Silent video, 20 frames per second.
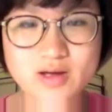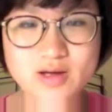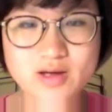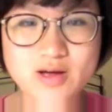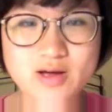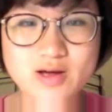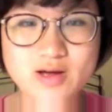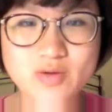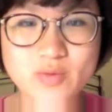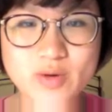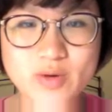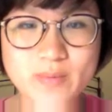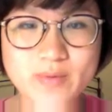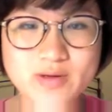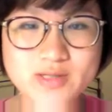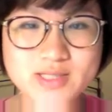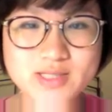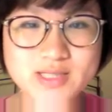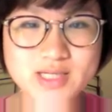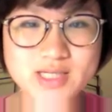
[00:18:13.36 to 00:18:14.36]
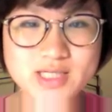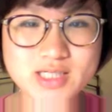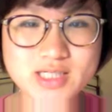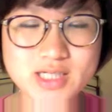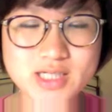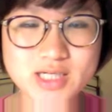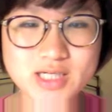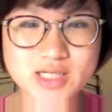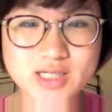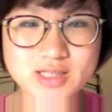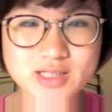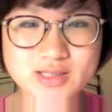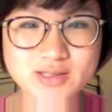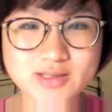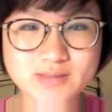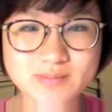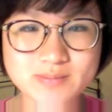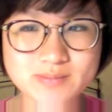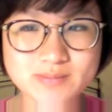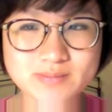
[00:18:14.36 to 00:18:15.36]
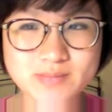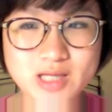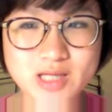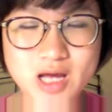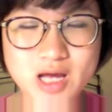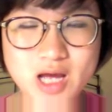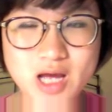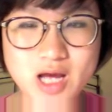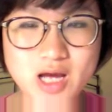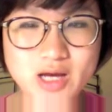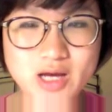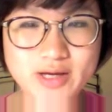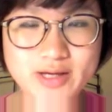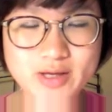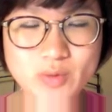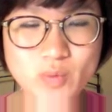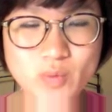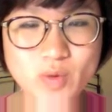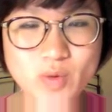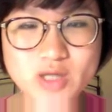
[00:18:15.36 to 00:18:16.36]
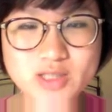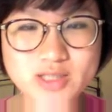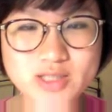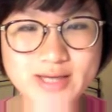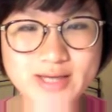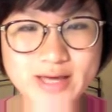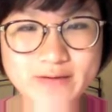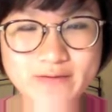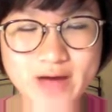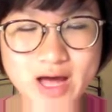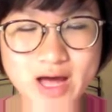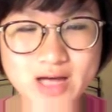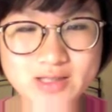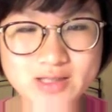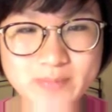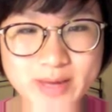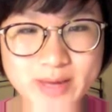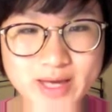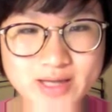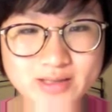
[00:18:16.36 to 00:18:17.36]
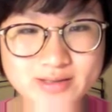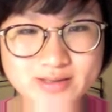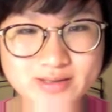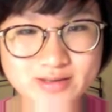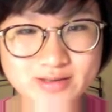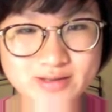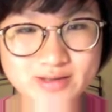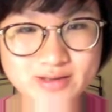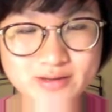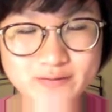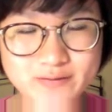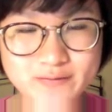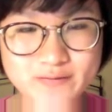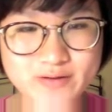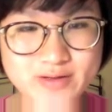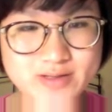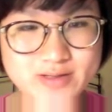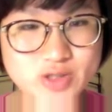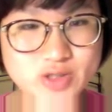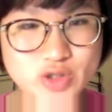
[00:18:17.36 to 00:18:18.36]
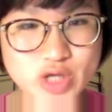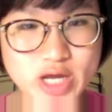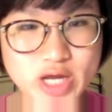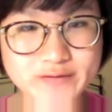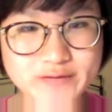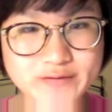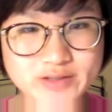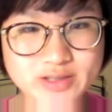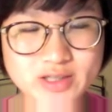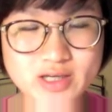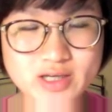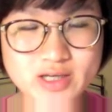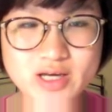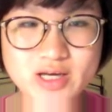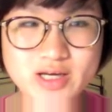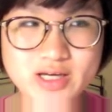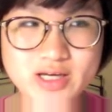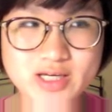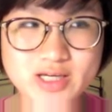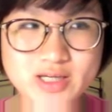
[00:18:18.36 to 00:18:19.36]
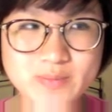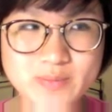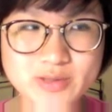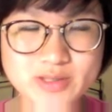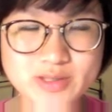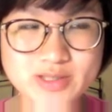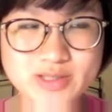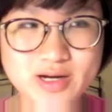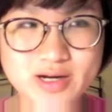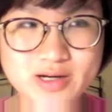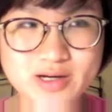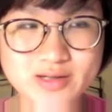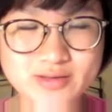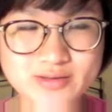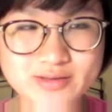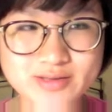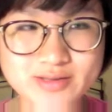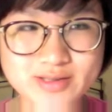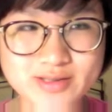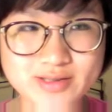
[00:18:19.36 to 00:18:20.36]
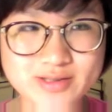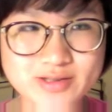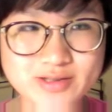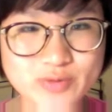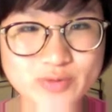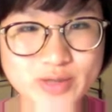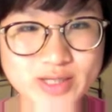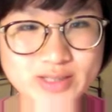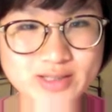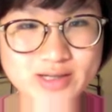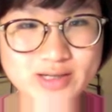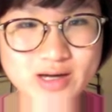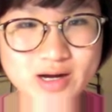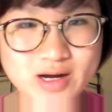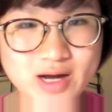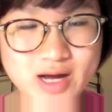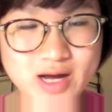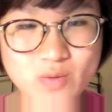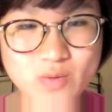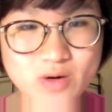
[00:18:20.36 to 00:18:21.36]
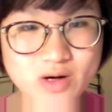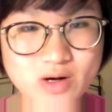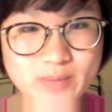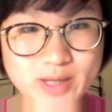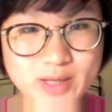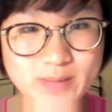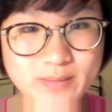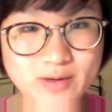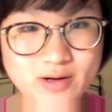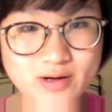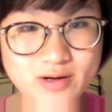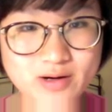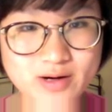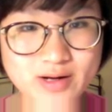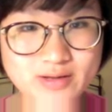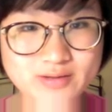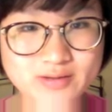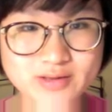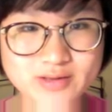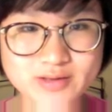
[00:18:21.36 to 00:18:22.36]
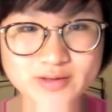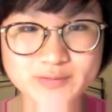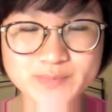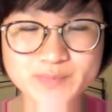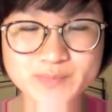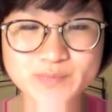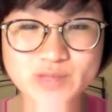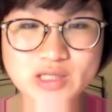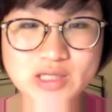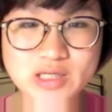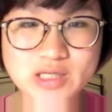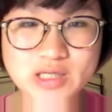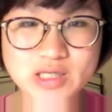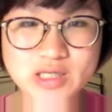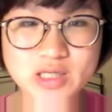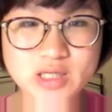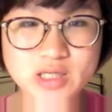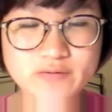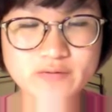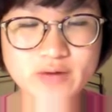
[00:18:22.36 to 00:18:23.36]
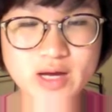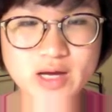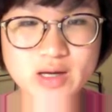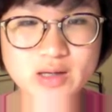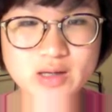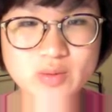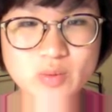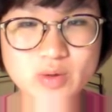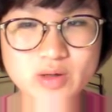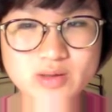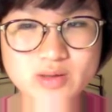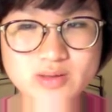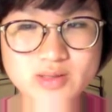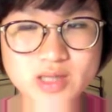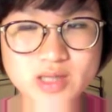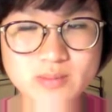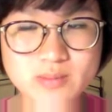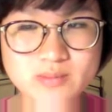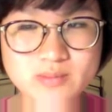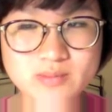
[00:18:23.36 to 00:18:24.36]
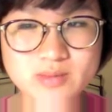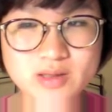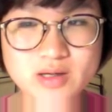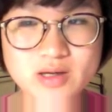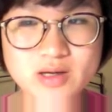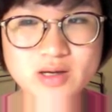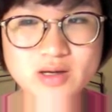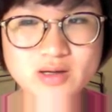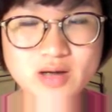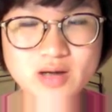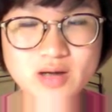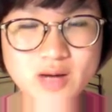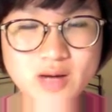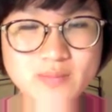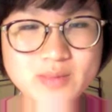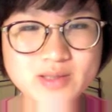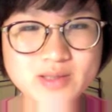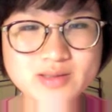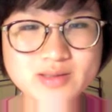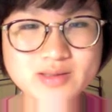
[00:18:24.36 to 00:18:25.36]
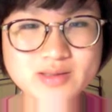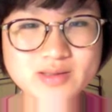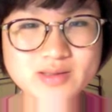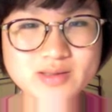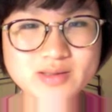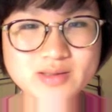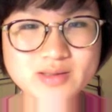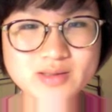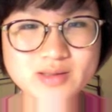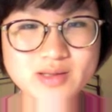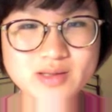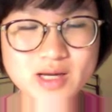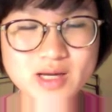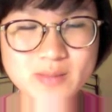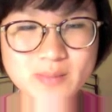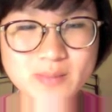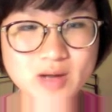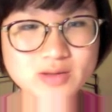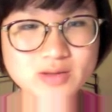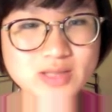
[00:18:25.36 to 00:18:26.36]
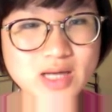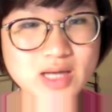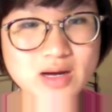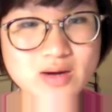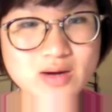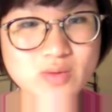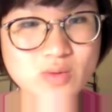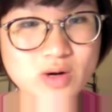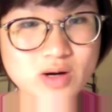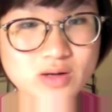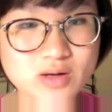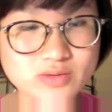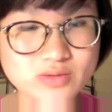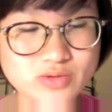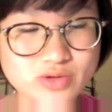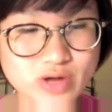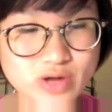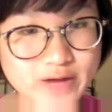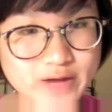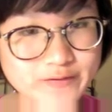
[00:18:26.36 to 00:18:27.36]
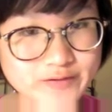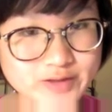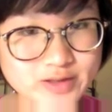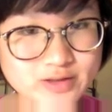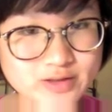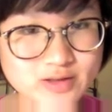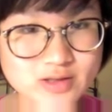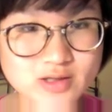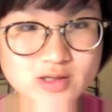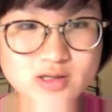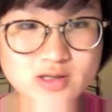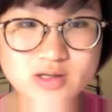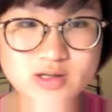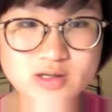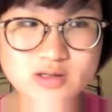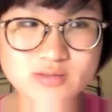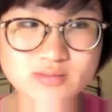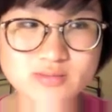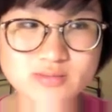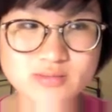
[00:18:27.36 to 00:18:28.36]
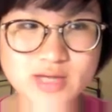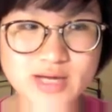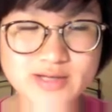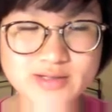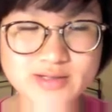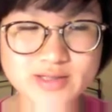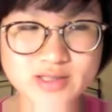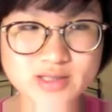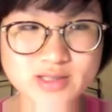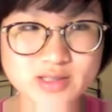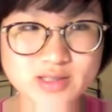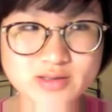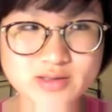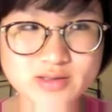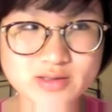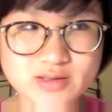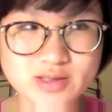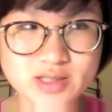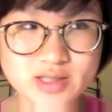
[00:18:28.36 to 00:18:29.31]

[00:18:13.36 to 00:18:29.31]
One more thing, he would give us back the first draft. He put on the grade on our paper and he gave our some comments about our draft. I think it's